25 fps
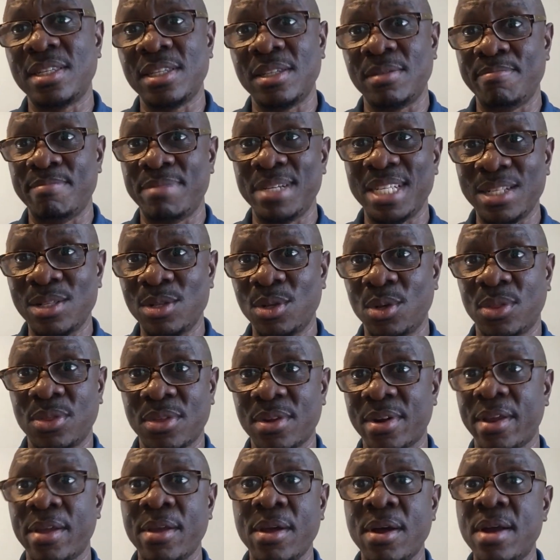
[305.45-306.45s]
is below
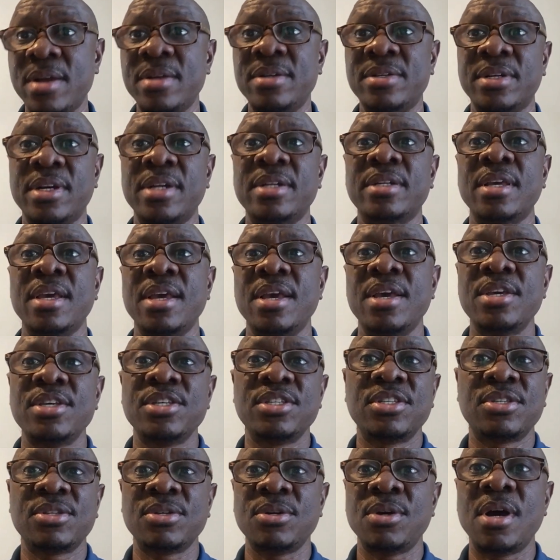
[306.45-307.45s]
three hundred,
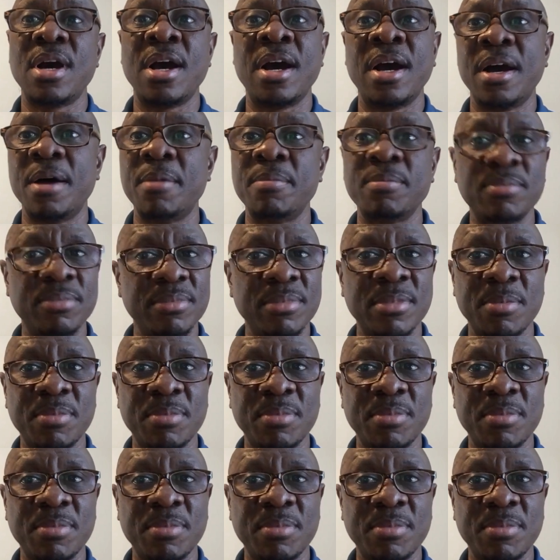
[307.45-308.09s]
so um,